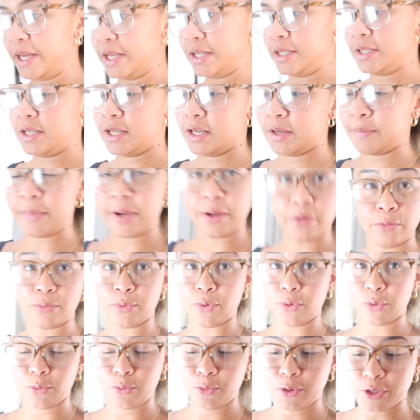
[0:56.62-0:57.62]
painting my
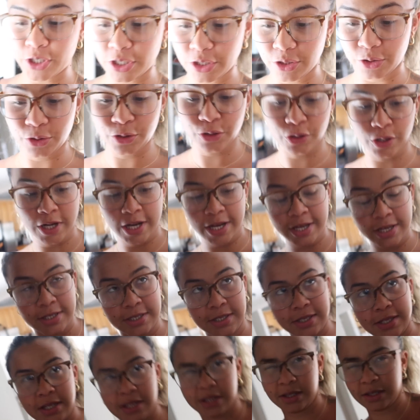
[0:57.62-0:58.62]
room, which I told you
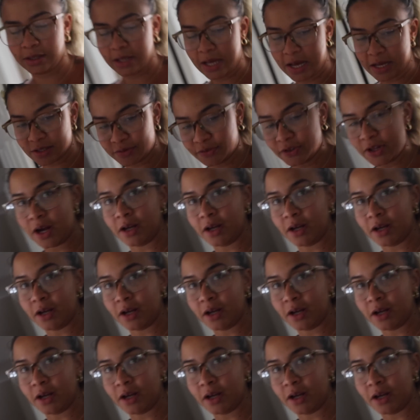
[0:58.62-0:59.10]
guys in the last